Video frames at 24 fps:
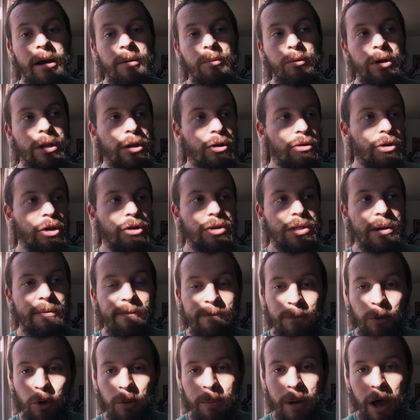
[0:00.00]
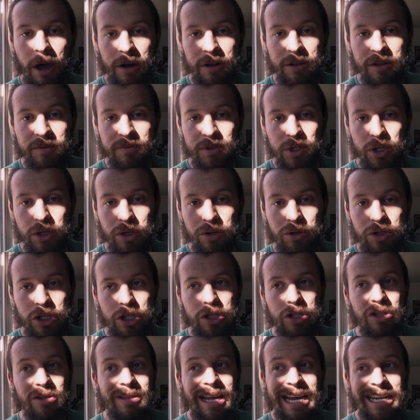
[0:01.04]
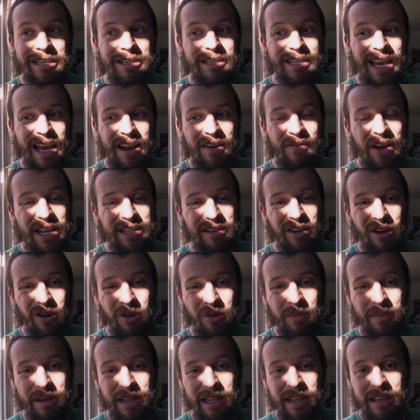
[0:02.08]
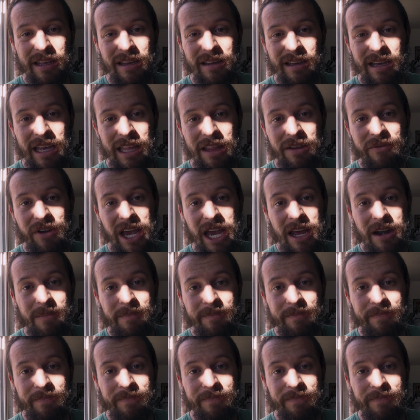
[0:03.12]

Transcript: We do use a full bottle of solution, so that just kind of has a home in the van.